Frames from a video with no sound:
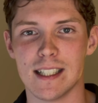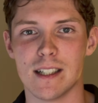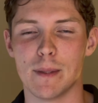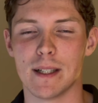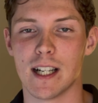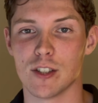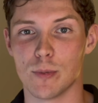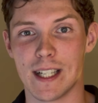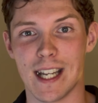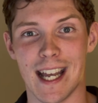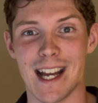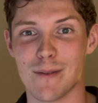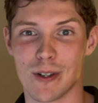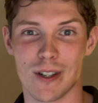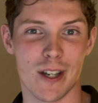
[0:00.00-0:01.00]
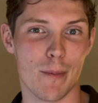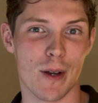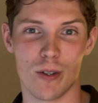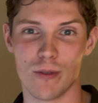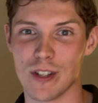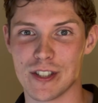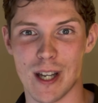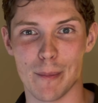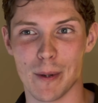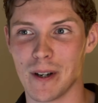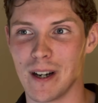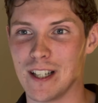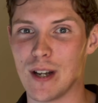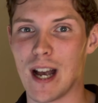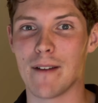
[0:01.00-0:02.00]
because we're in the middle of December
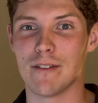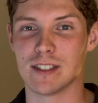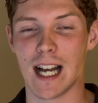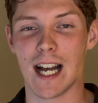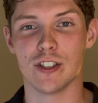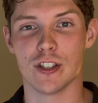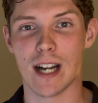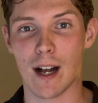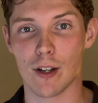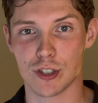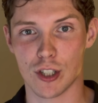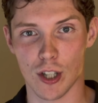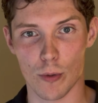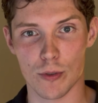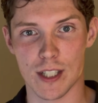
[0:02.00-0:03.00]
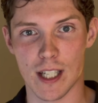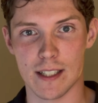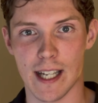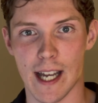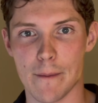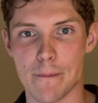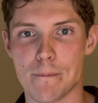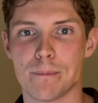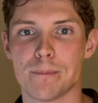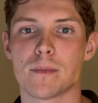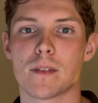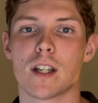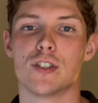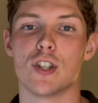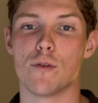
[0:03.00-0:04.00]
and you haven't got your house closed in yet.
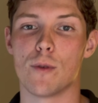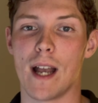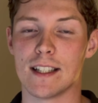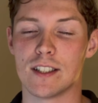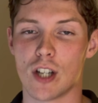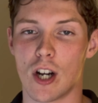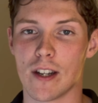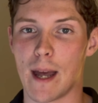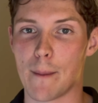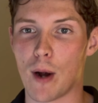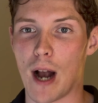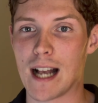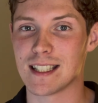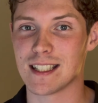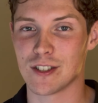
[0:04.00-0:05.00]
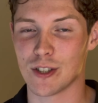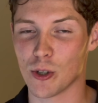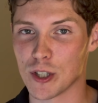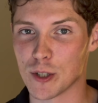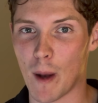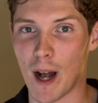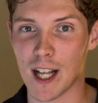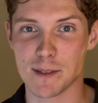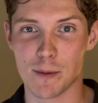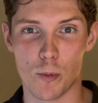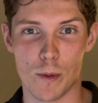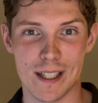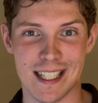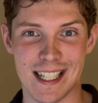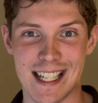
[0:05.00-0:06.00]
So if we had started that process as early as possible,
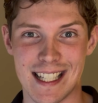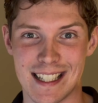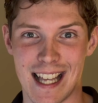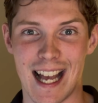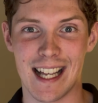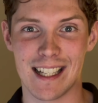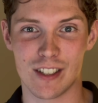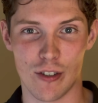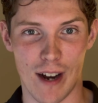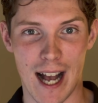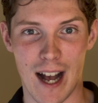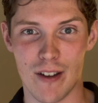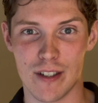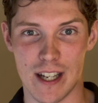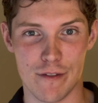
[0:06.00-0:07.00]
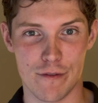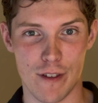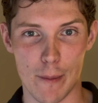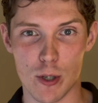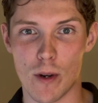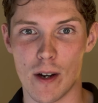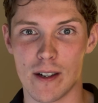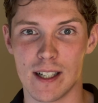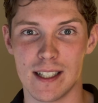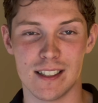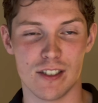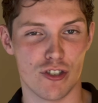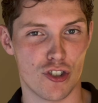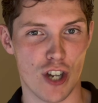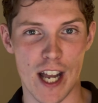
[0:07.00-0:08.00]
we can hit that ground in February,
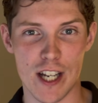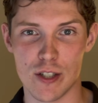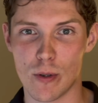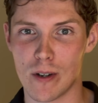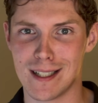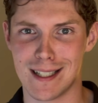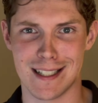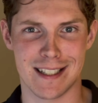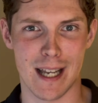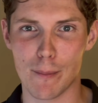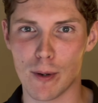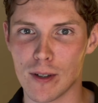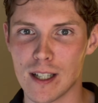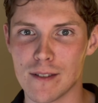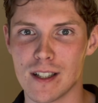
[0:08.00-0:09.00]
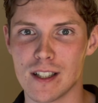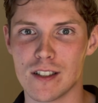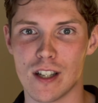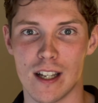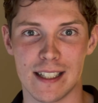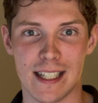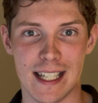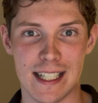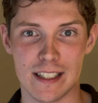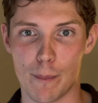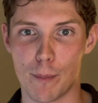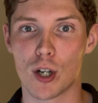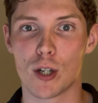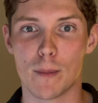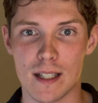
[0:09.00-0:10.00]
January, December even, getting the
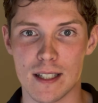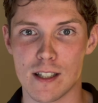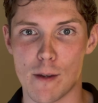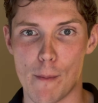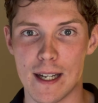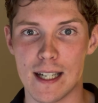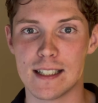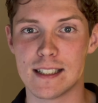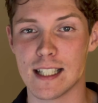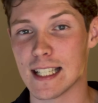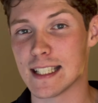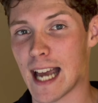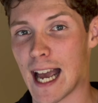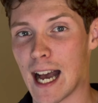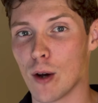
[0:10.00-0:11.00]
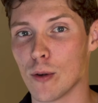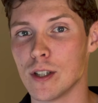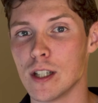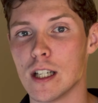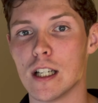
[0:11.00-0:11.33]
permit submitted to the town